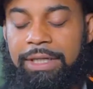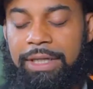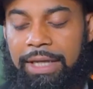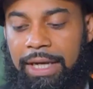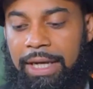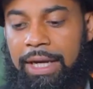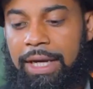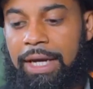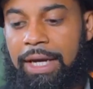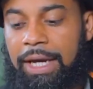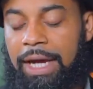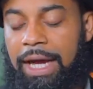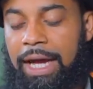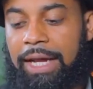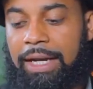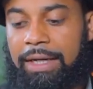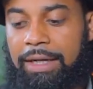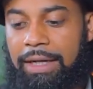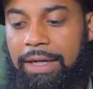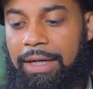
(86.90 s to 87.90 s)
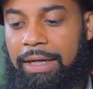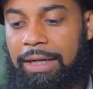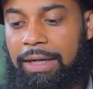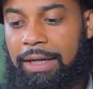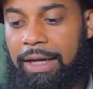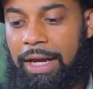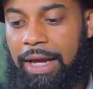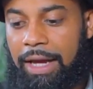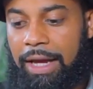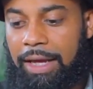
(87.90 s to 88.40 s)
Yeah, and uh,
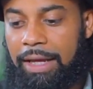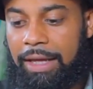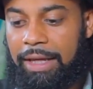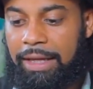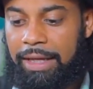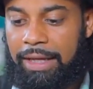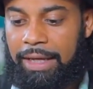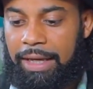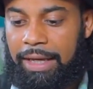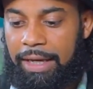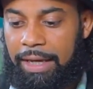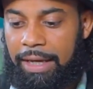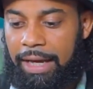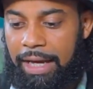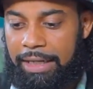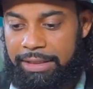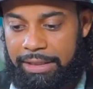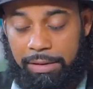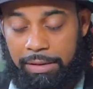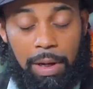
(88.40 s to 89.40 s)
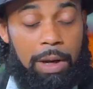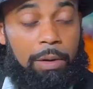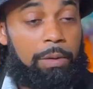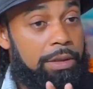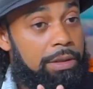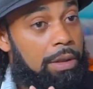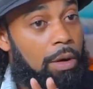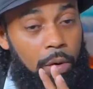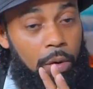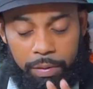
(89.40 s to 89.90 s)
as I, I
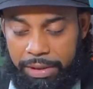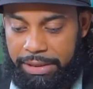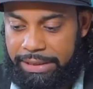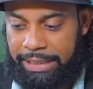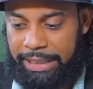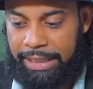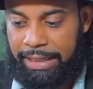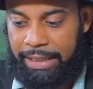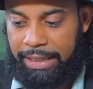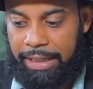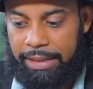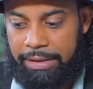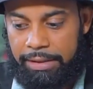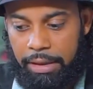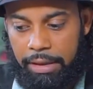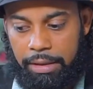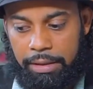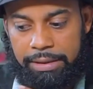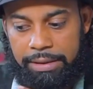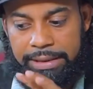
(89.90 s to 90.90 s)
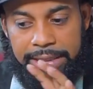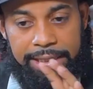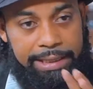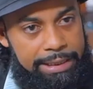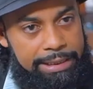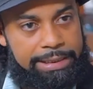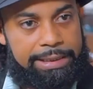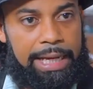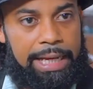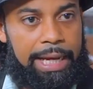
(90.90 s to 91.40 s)
would always say, it's a
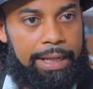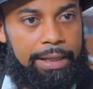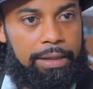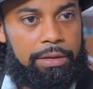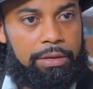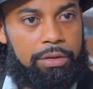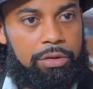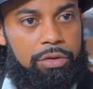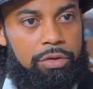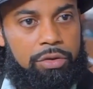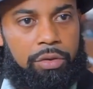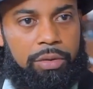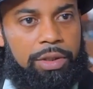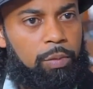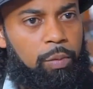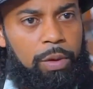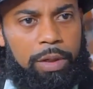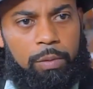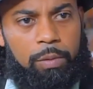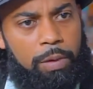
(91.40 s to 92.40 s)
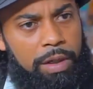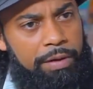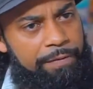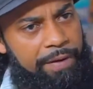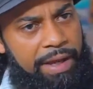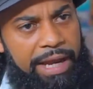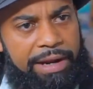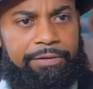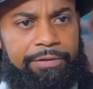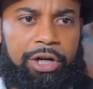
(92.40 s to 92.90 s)
tiki style. Tiki style. So it wouldn't work
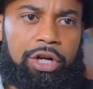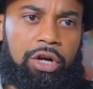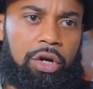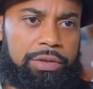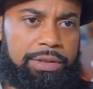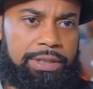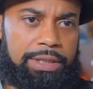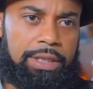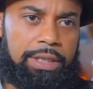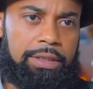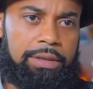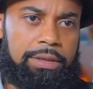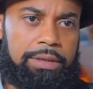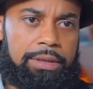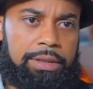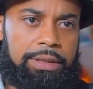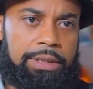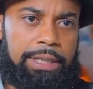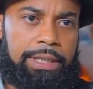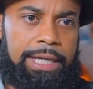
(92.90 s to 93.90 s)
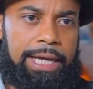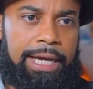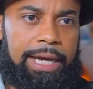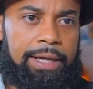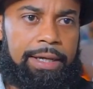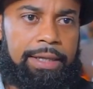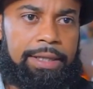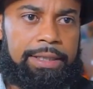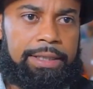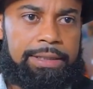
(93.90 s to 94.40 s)
for every cocktail. Right, right, yeah?
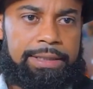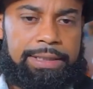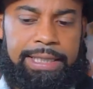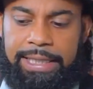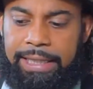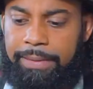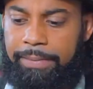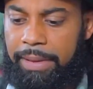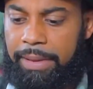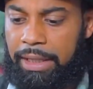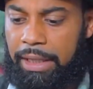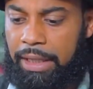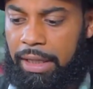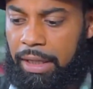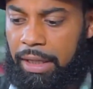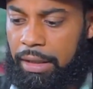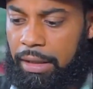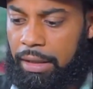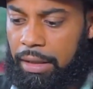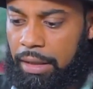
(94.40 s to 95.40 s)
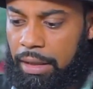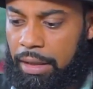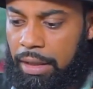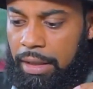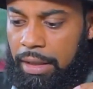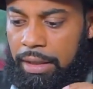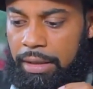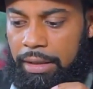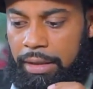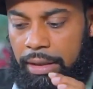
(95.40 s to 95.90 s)
right. Tiki meaning
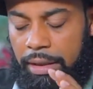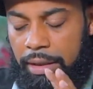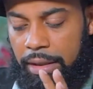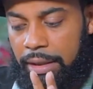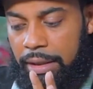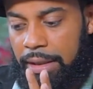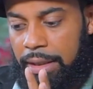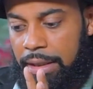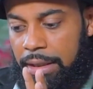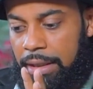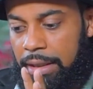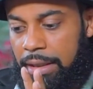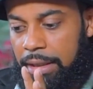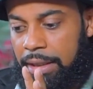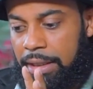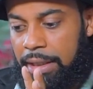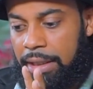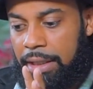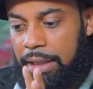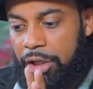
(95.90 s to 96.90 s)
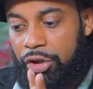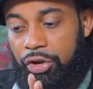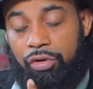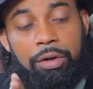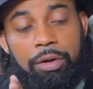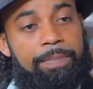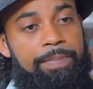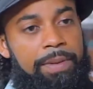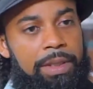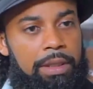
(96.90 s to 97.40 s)
the, the, the
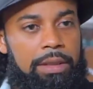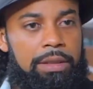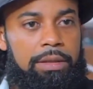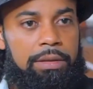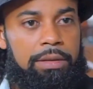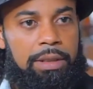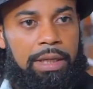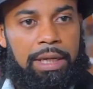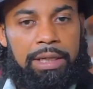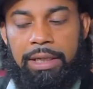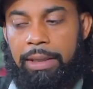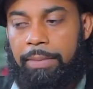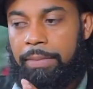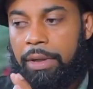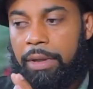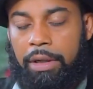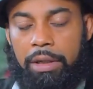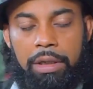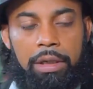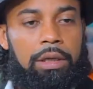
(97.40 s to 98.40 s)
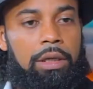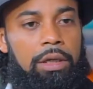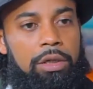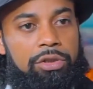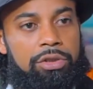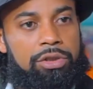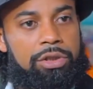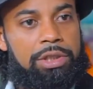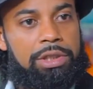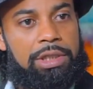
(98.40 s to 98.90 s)
European and the American
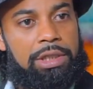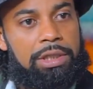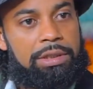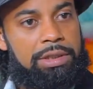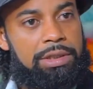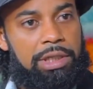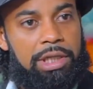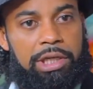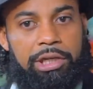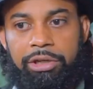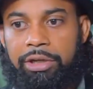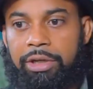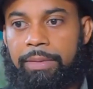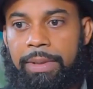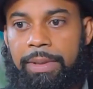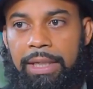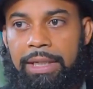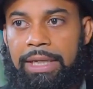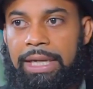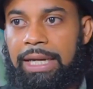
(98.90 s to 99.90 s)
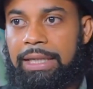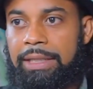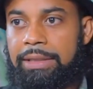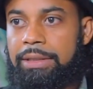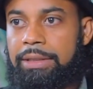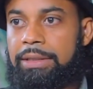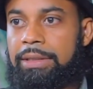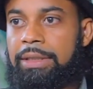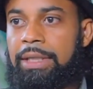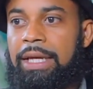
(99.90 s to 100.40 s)
countries look to the Caribbean
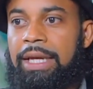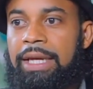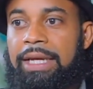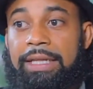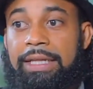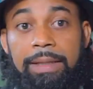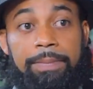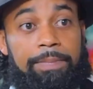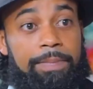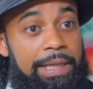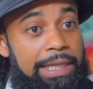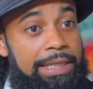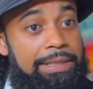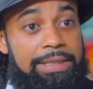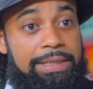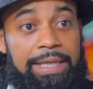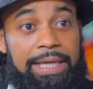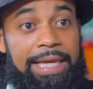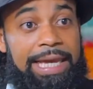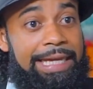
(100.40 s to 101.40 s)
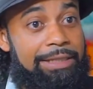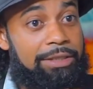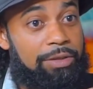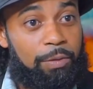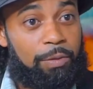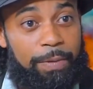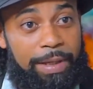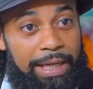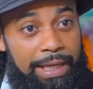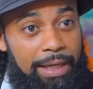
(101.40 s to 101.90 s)
as the place to get
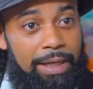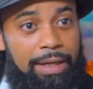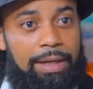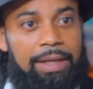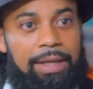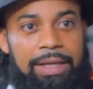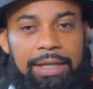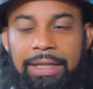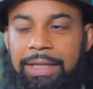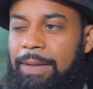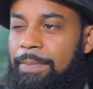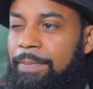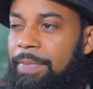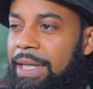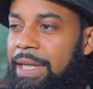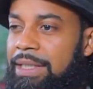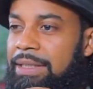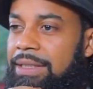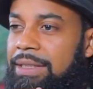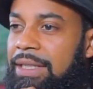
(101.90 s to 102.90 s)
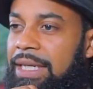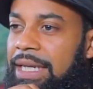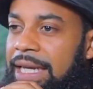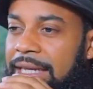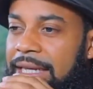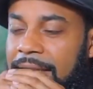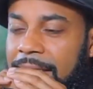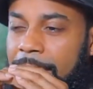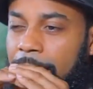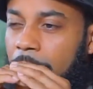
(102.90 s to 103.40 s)
away, the place to
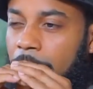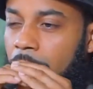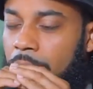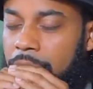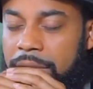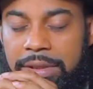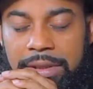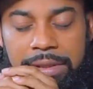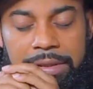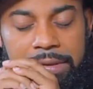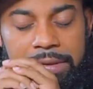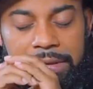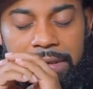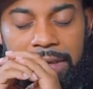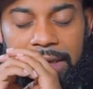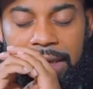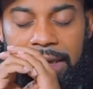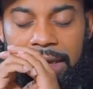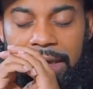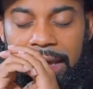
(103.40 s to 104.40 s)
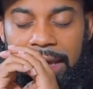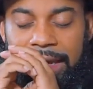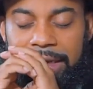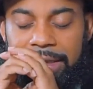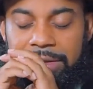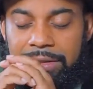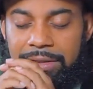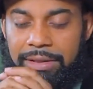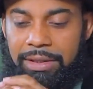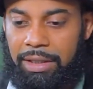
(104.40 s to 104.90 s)
eat the most
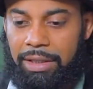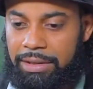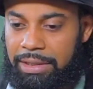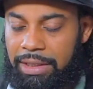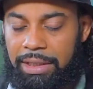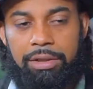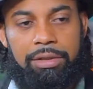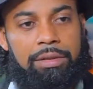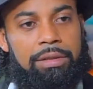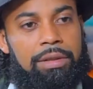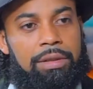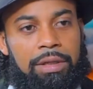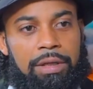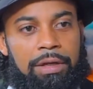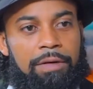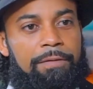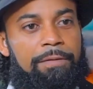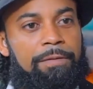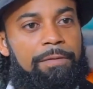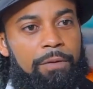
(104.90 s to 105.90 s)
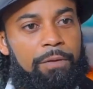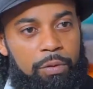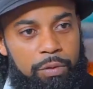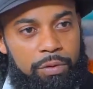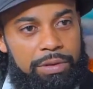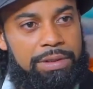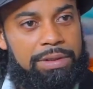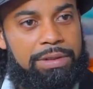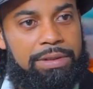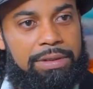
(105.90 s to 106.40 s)
exotic
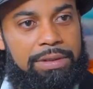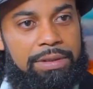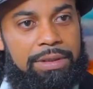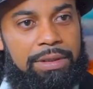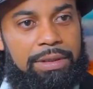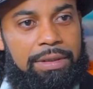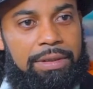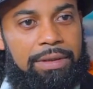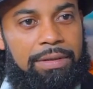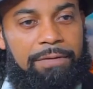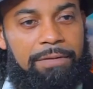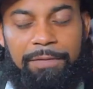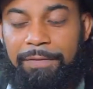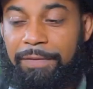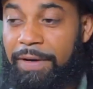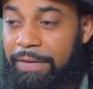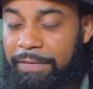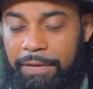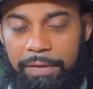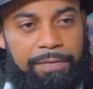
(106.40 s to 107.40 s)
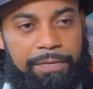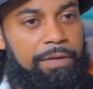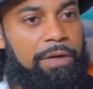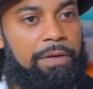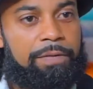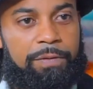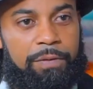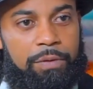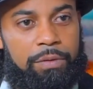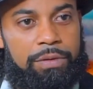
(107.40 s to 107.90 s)
foods,
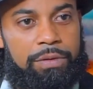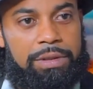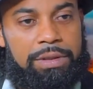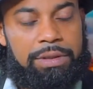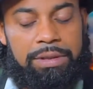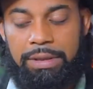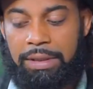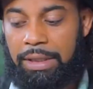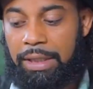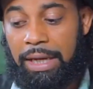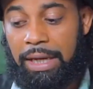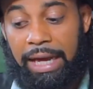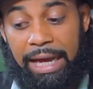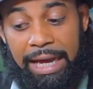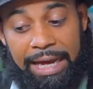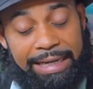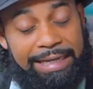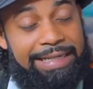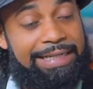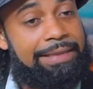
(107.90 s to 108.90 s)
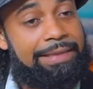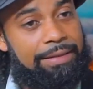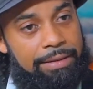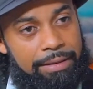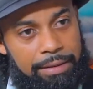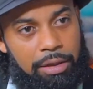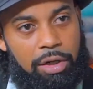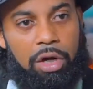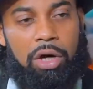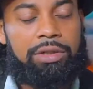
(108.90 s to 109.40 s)
flavorful foods, and
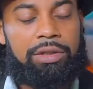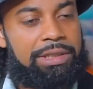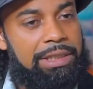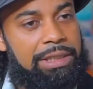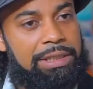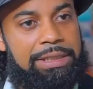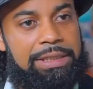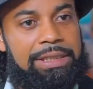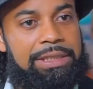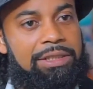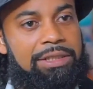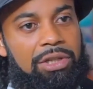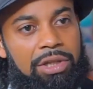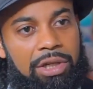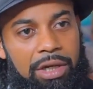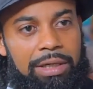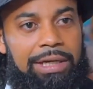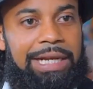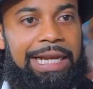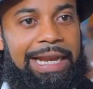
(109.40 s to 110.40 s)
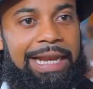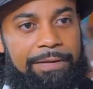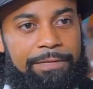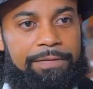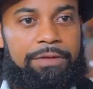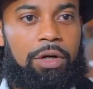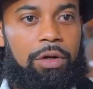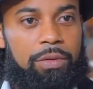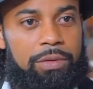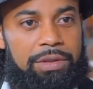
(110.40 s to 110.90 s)
cocktails is not
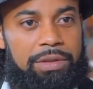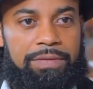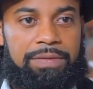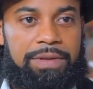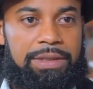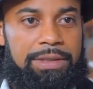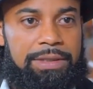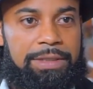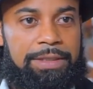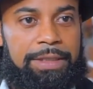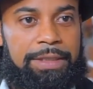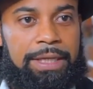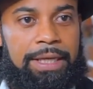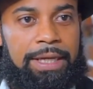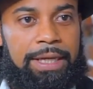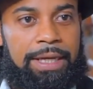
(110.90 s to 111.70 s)
left out of it. Yeah